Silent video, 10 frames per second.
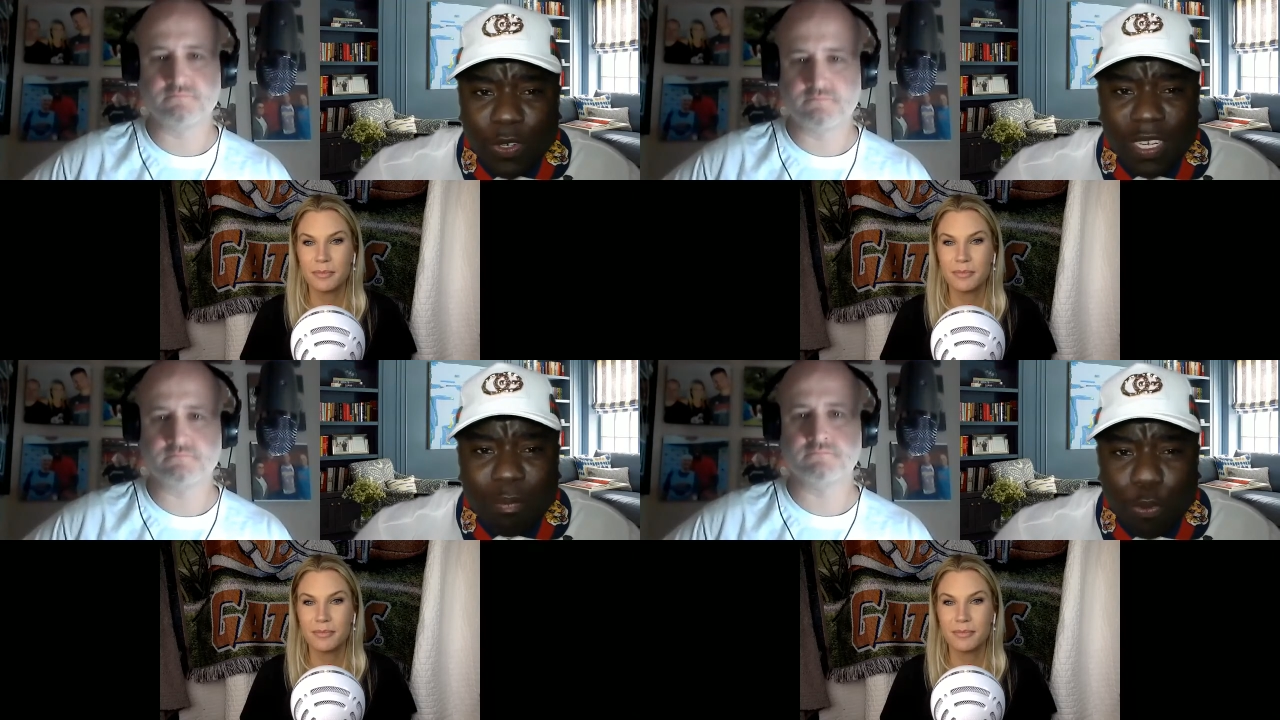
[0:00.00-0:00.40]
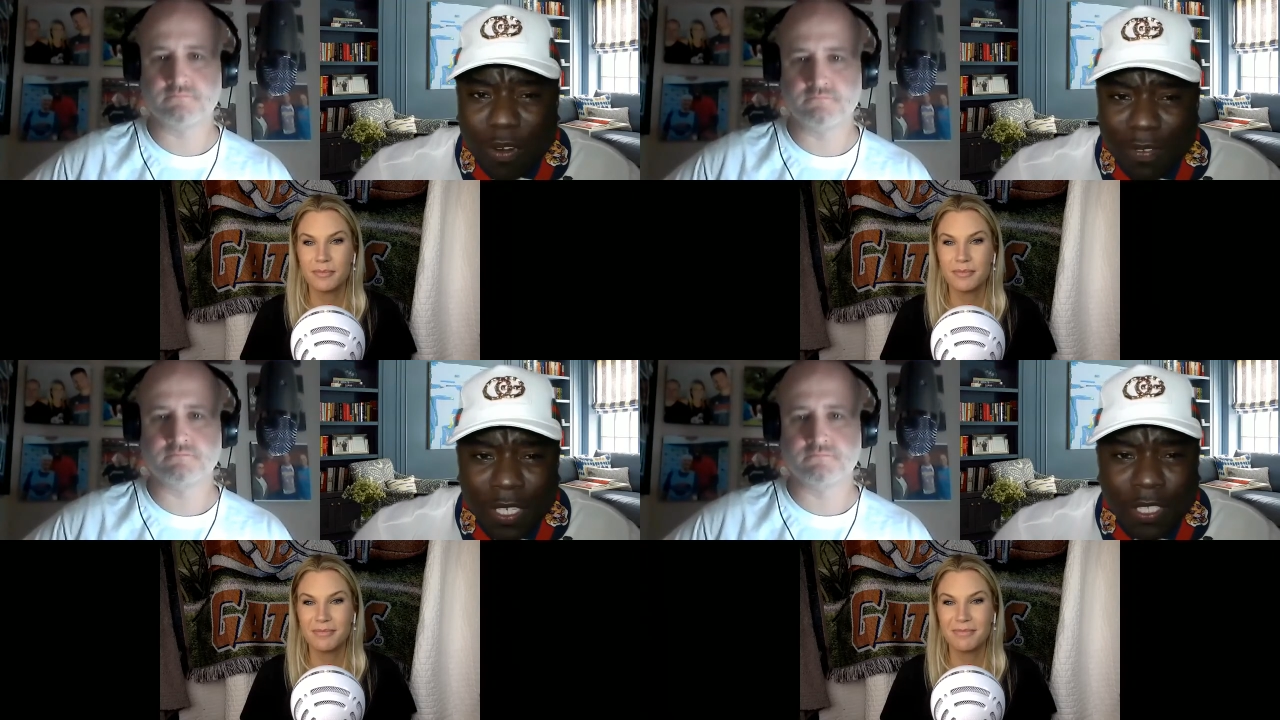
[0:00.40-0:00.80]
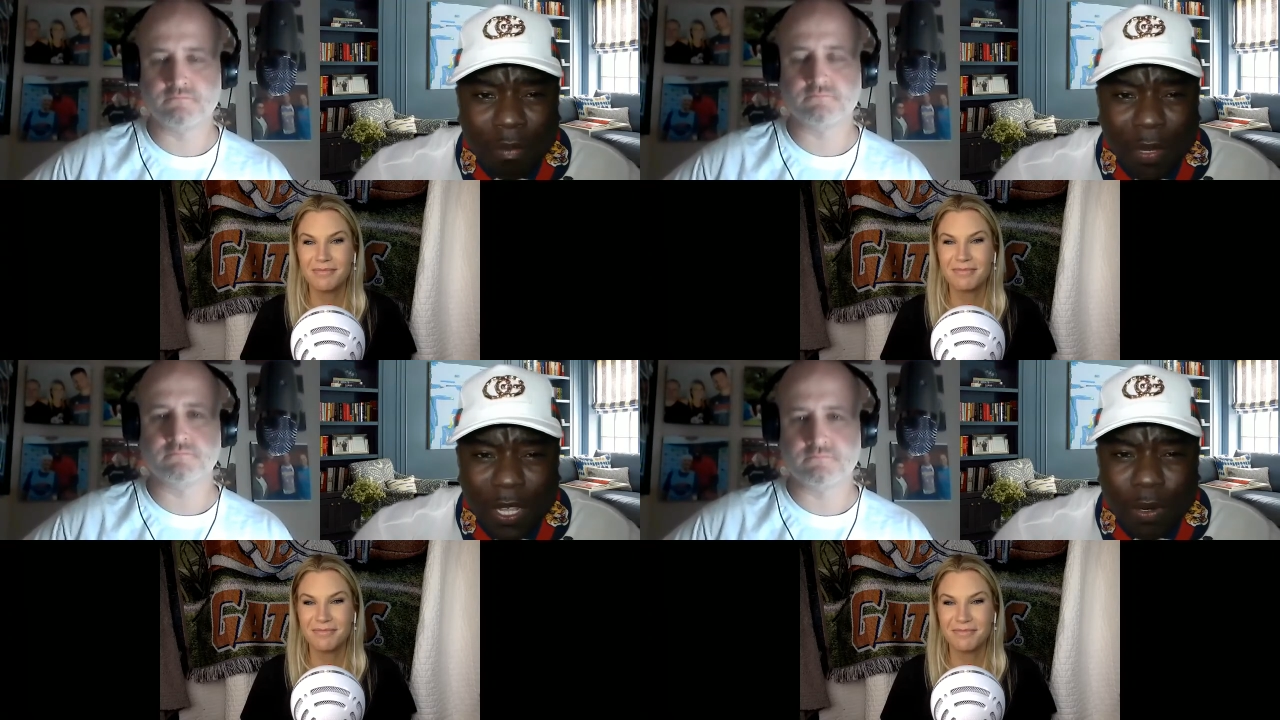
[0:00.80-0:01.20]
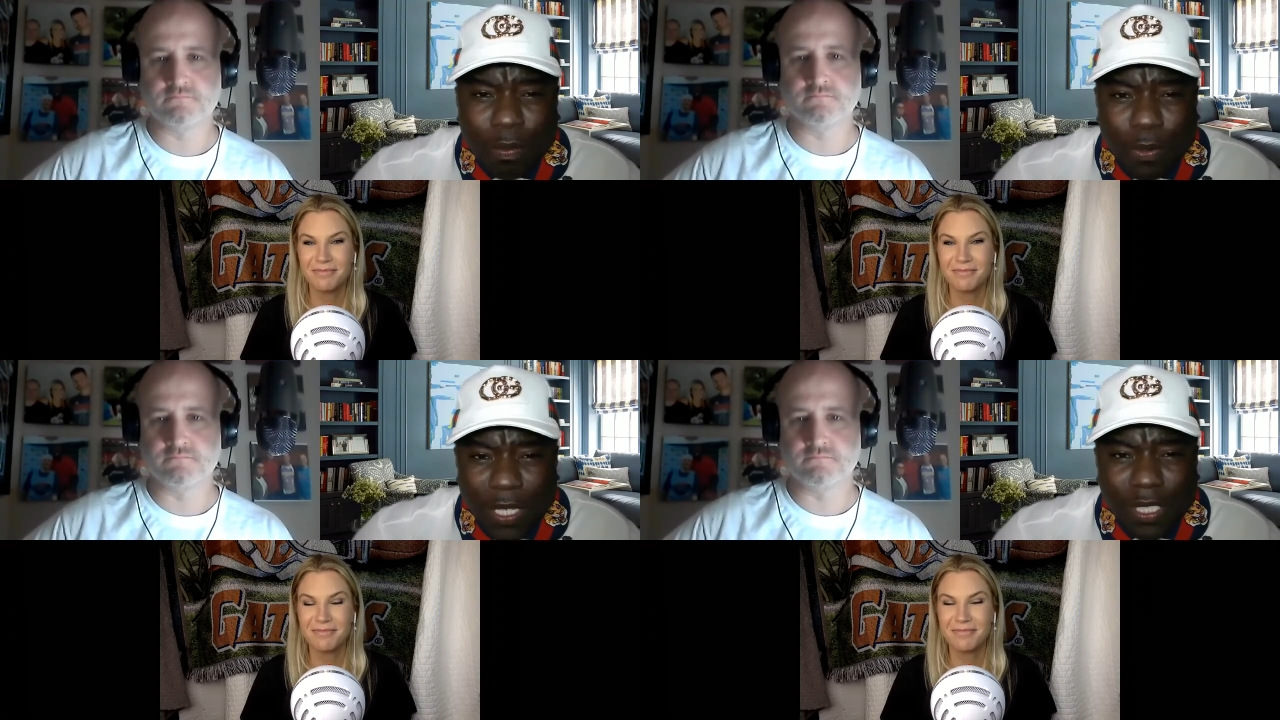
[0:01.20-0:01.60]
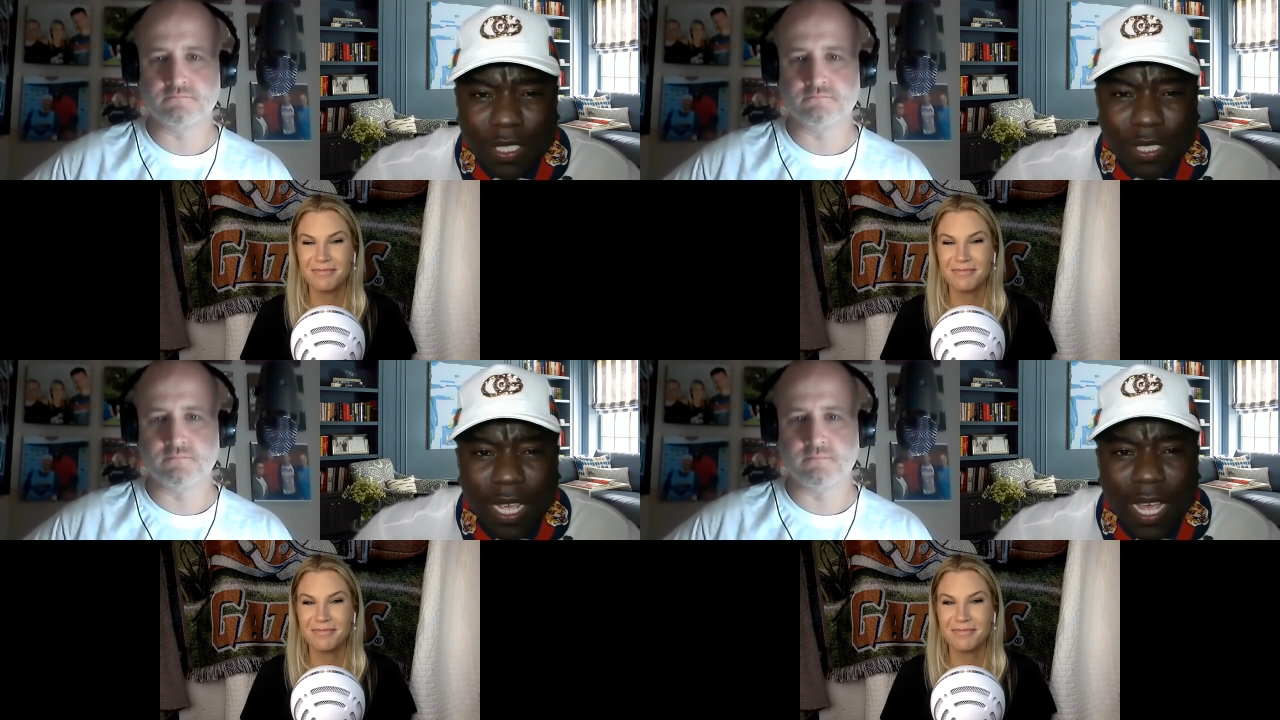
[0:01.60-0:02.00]
Speaker 1: and a privilege to be in your
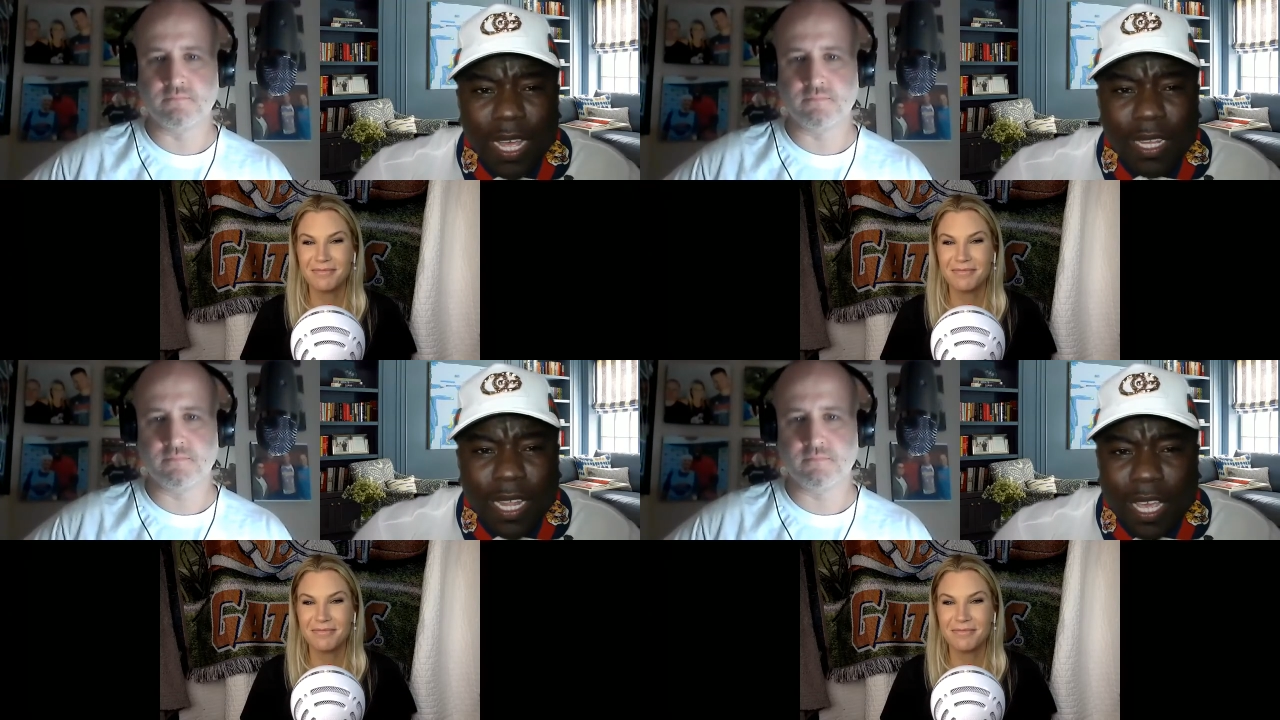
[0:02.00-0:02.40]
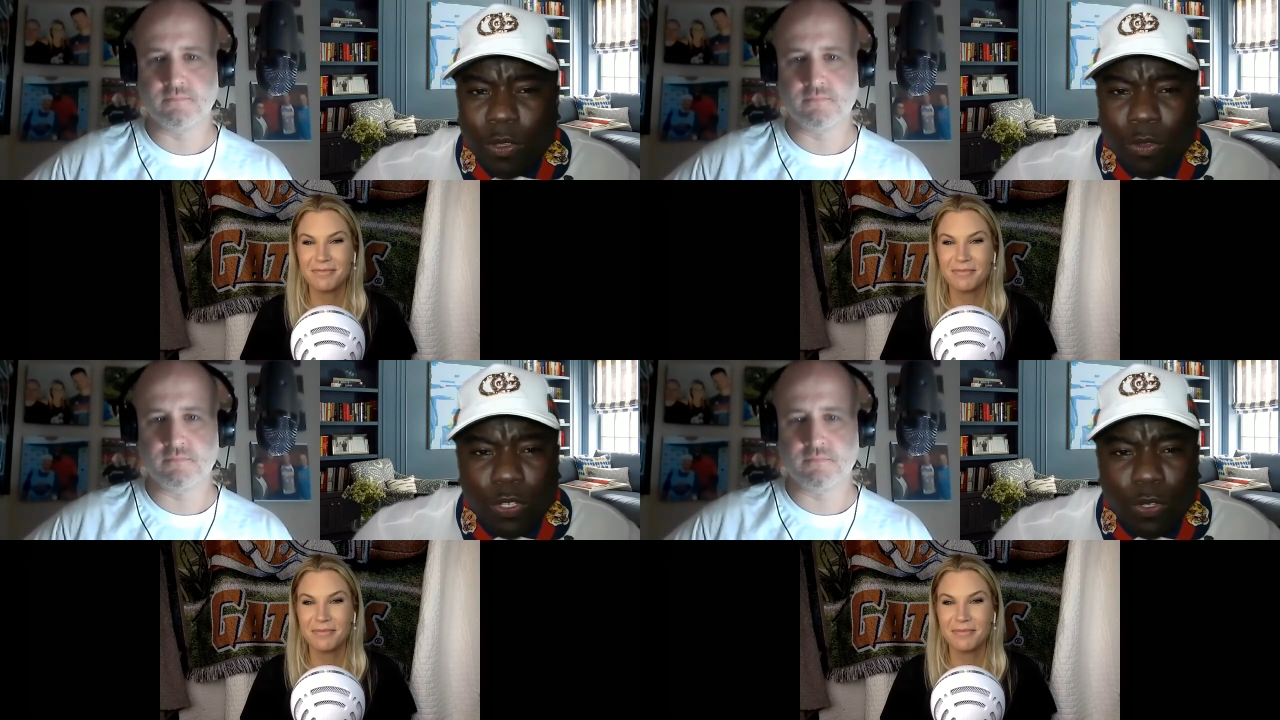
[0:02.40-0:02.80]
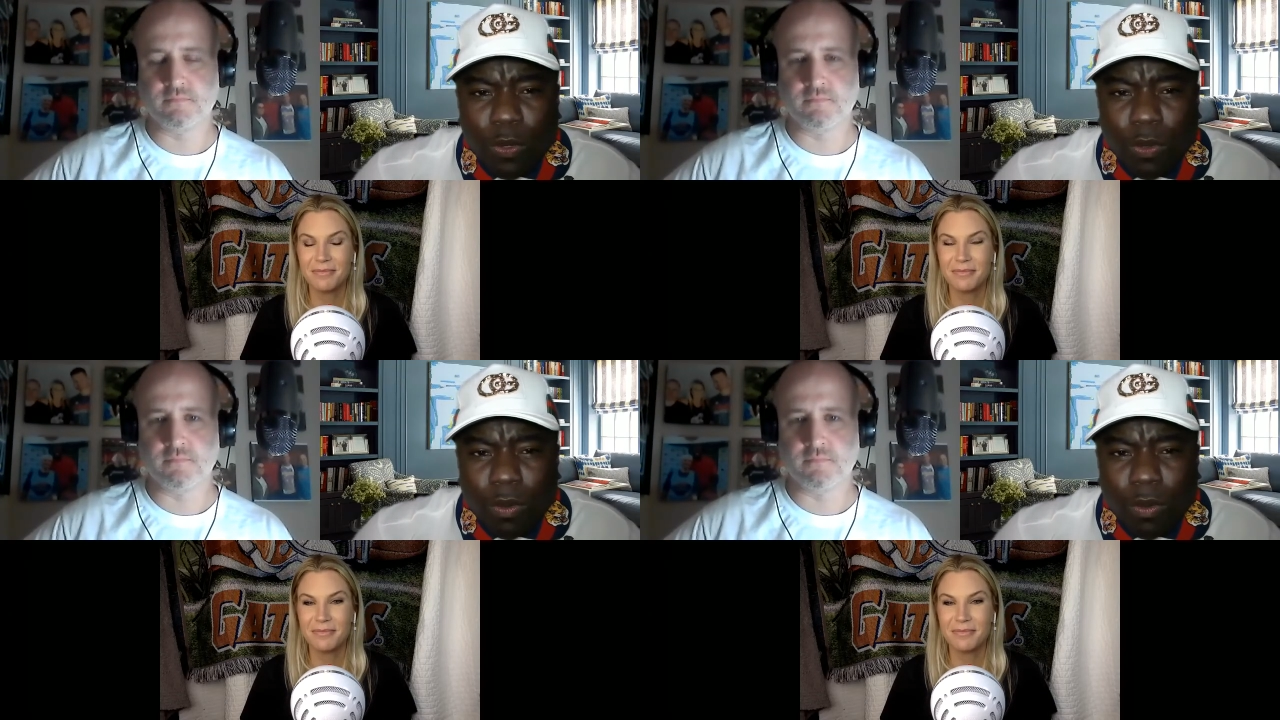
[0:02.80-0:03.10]
presence. Thank you to